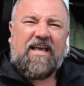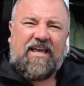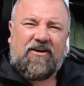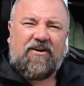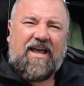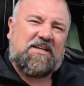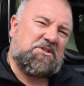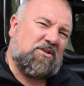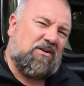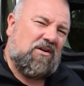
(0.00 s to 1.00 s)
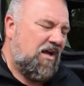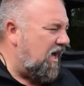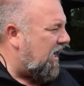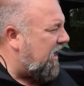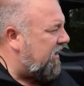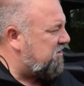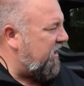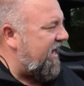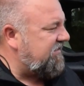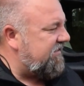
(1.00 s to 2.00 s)
International
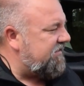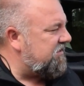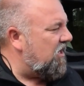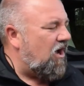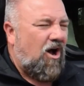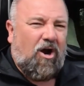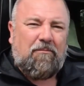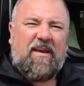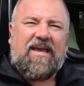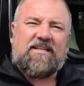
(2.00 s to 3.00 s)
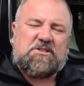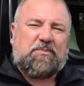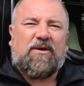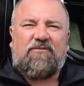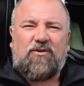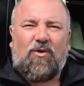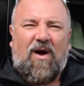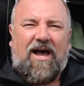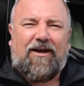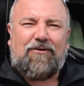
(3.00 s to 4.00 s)
chassis are made in Springfield,
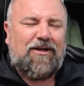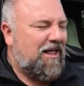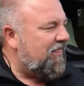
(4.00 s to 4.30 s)
Ohio.